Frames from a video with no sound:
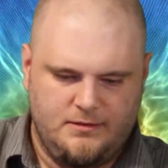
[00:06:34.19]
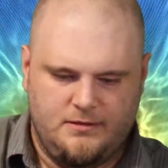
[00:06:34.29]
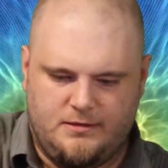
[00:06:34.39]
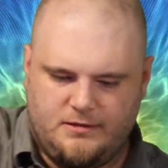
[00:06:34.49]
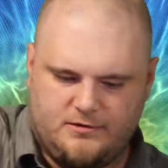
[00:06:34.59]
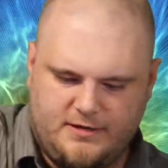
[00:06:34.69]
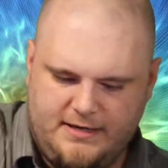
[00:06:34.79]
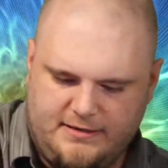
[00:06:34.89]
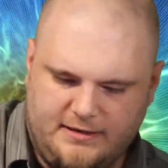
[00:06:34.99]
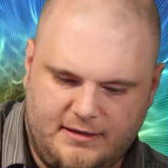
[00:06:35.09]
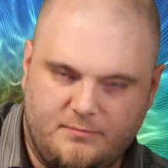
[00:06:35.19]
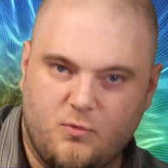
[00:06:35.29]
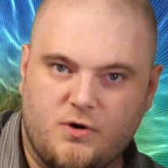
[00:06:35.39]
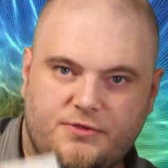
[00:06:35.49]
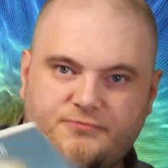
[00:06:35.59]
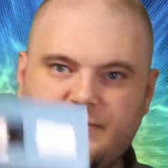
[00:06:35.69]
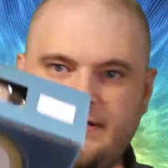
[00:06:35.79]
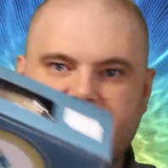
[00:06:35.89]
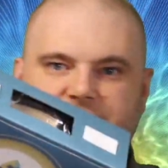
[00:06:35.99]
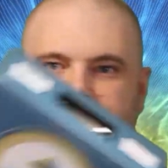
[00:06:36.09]
All right, more
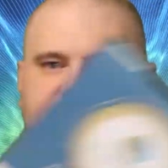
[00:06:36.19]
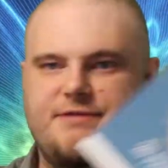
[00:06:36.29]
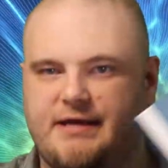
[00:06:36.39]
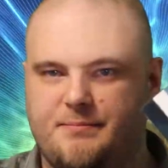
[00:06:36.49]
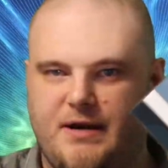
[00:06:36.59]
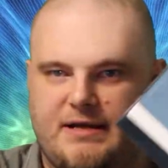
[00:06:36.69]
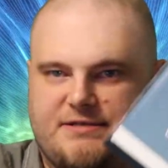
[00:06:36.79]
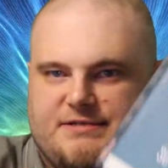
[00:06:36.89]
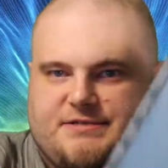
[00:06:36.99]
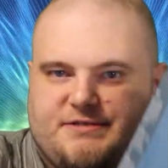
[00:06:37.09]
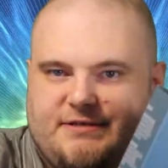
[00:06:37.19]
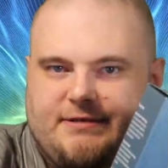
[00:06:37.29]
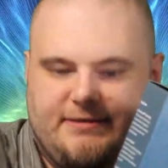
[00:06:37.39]
3D Solutech boxes.